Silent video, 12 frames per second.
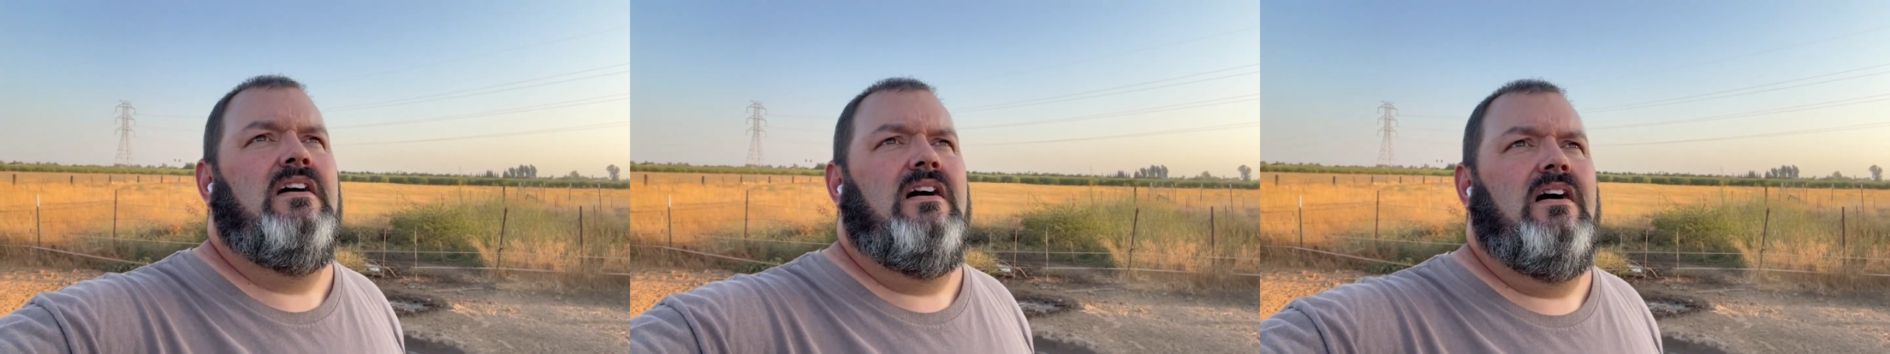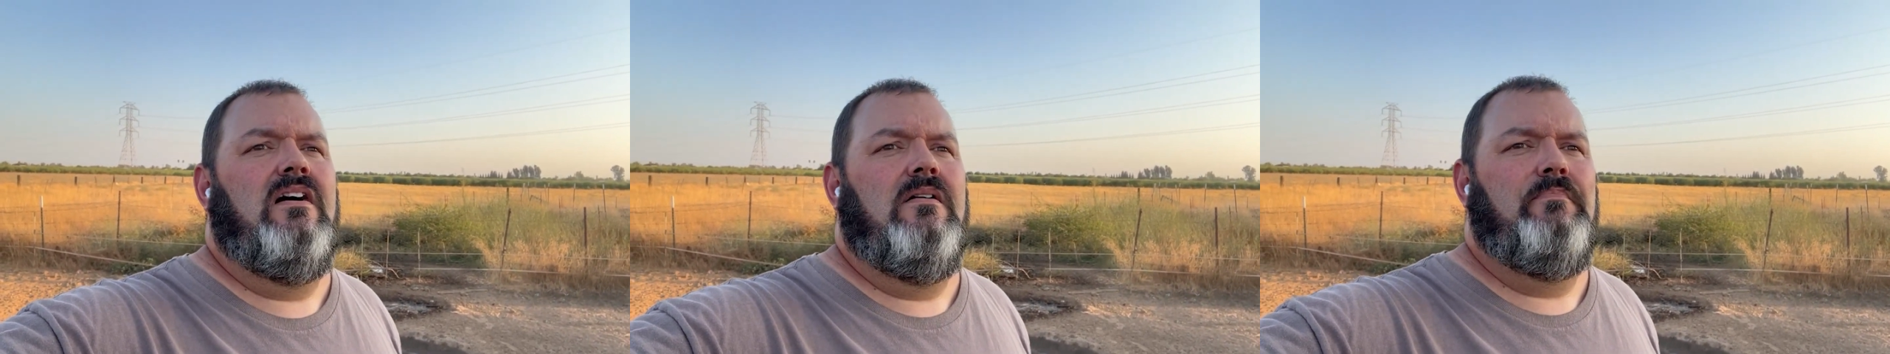
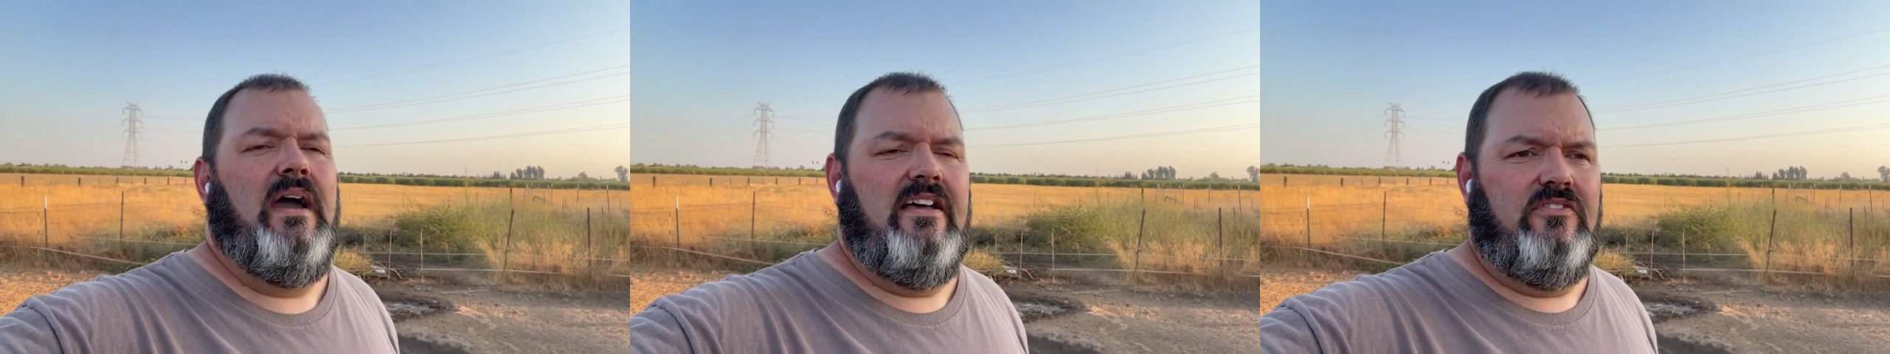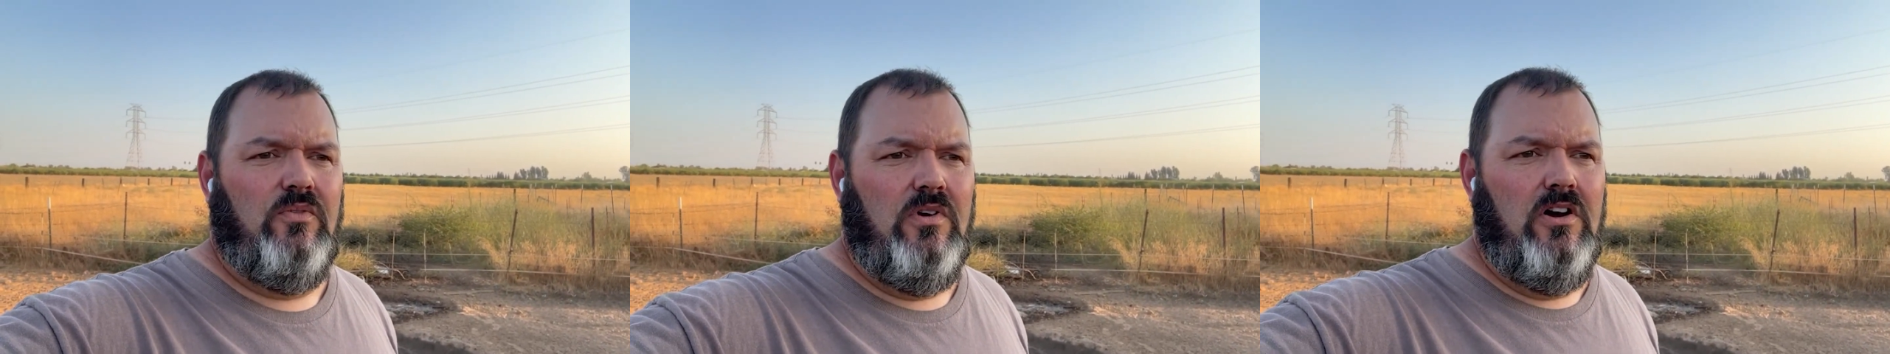
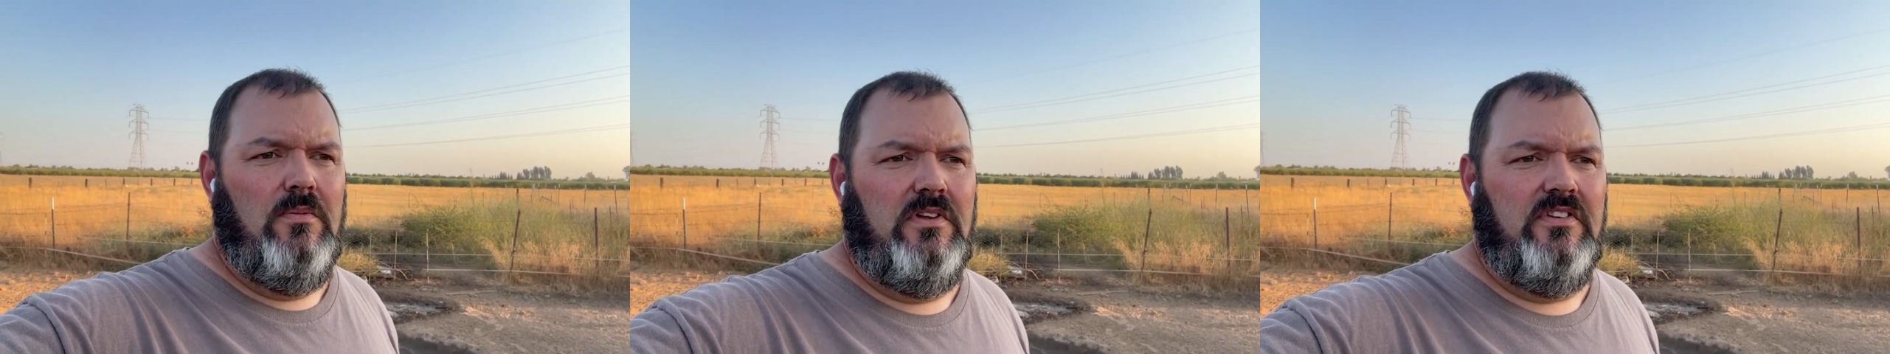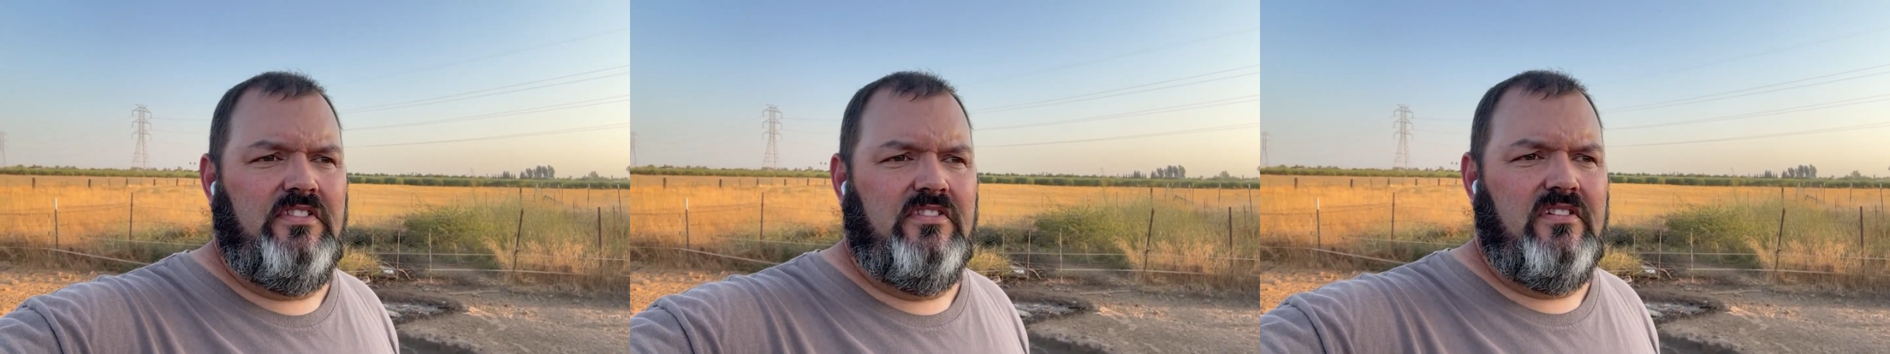Paso
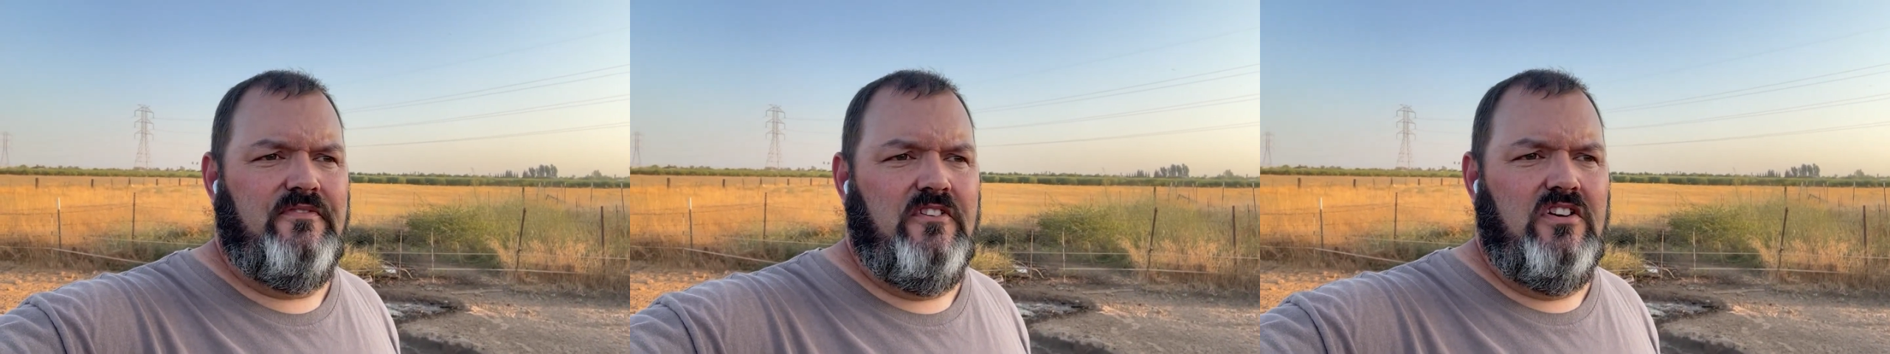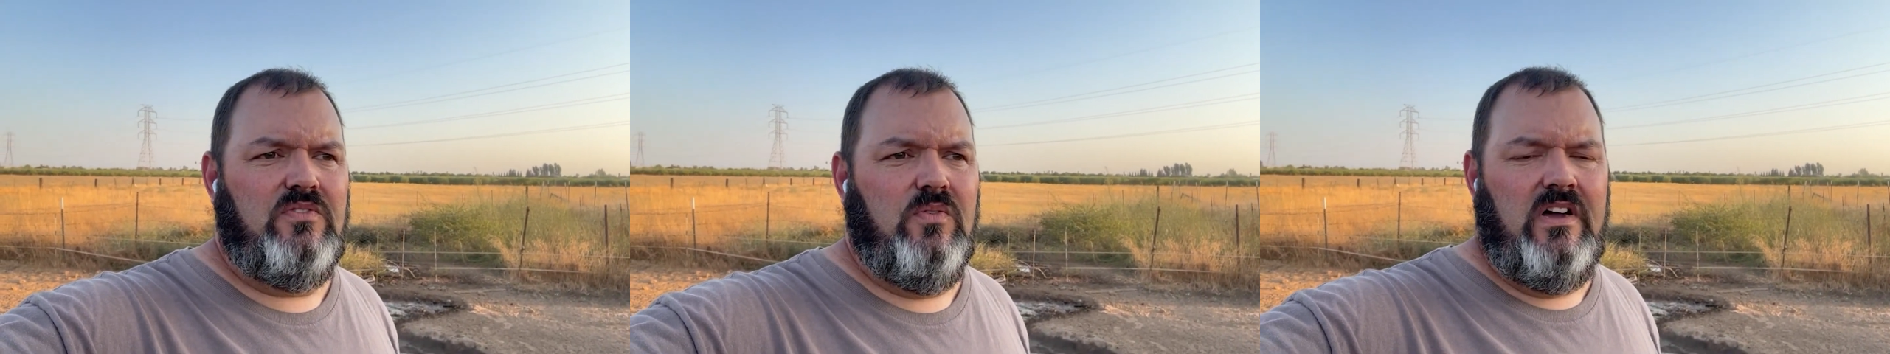Robles is our
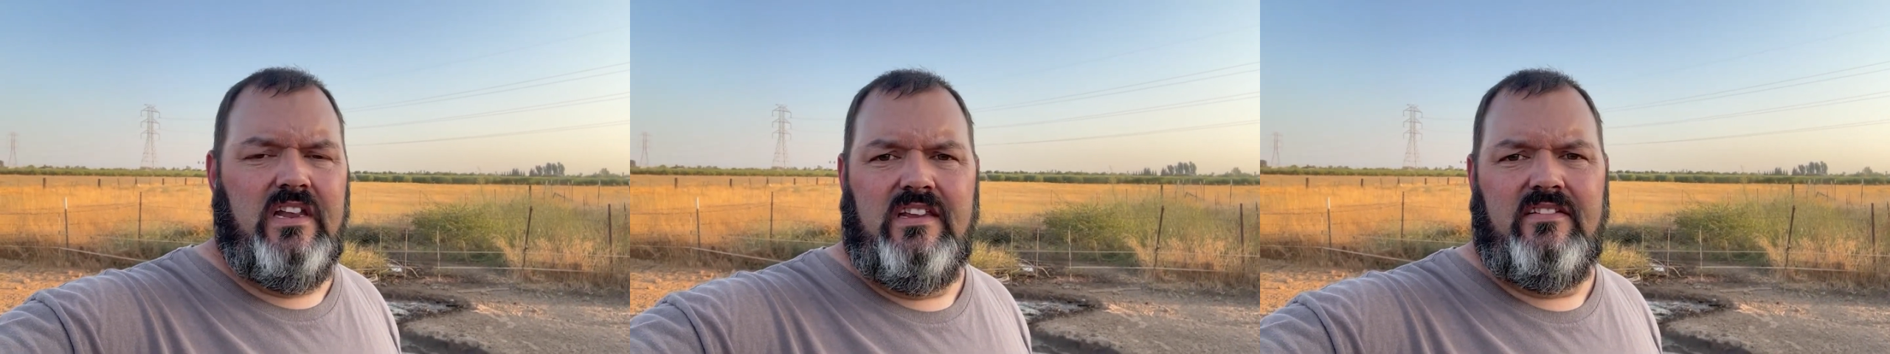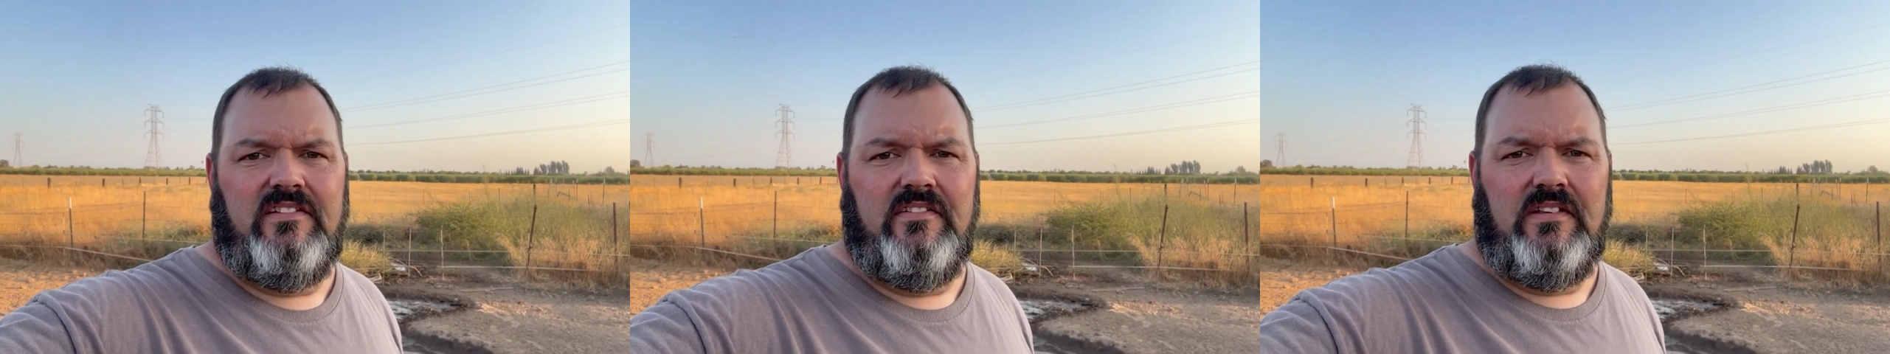first one,
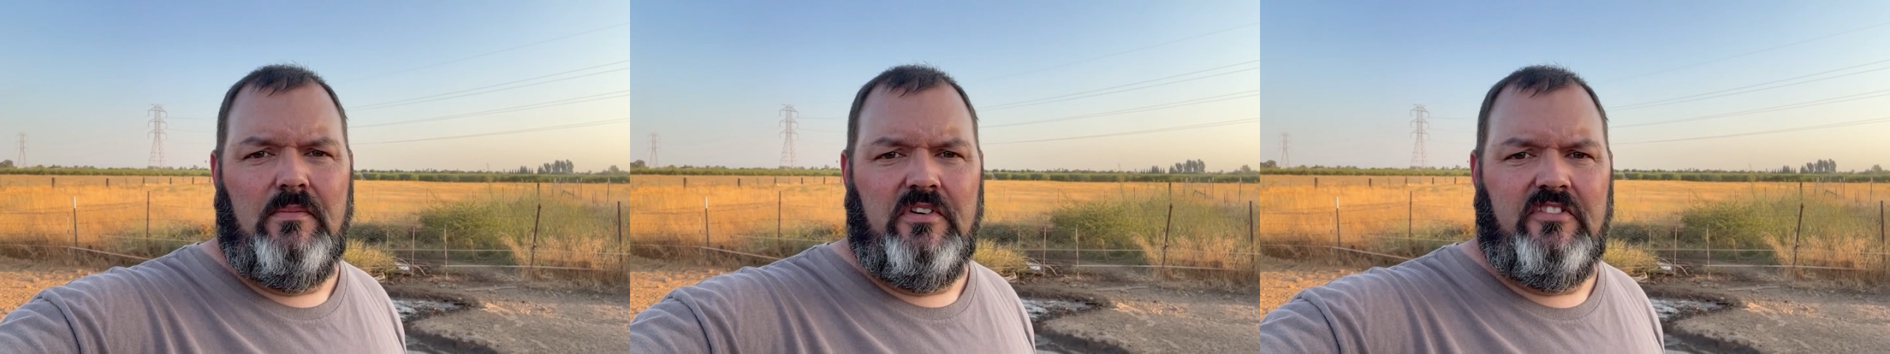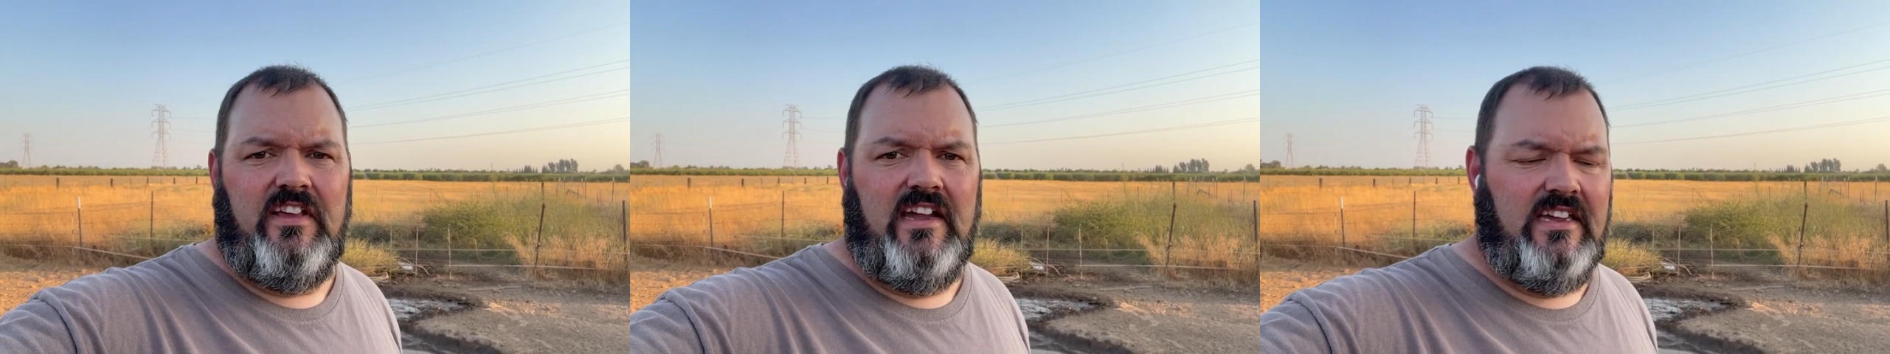is December
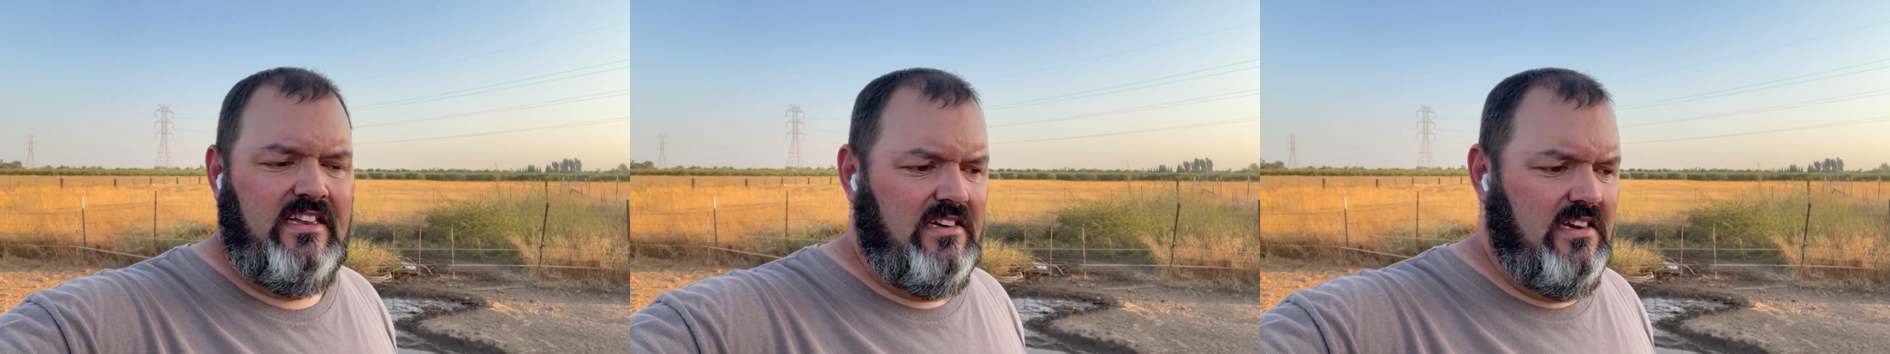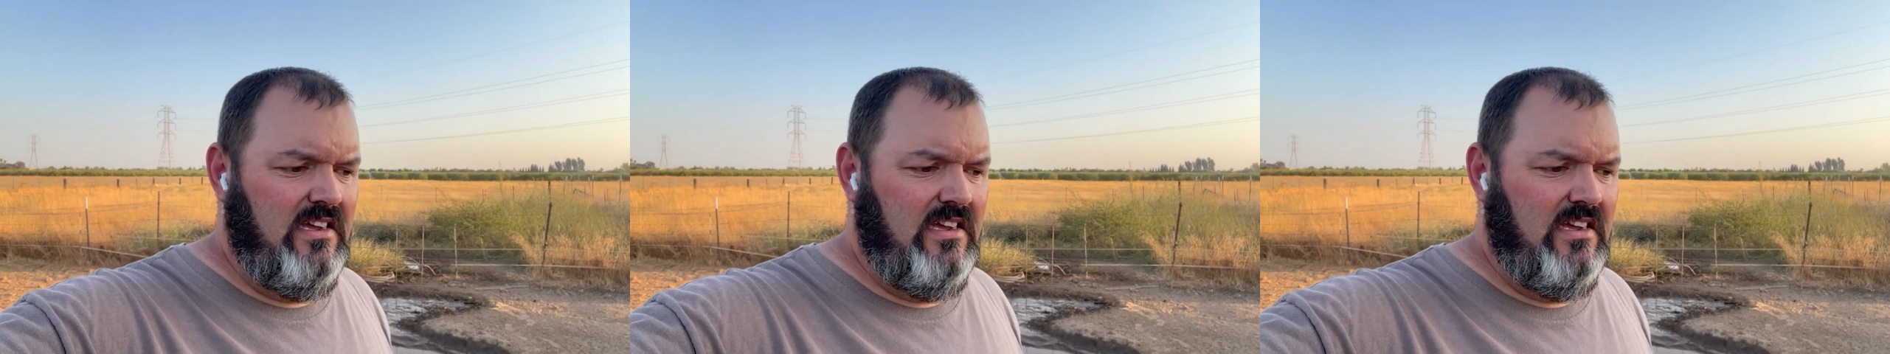2nd.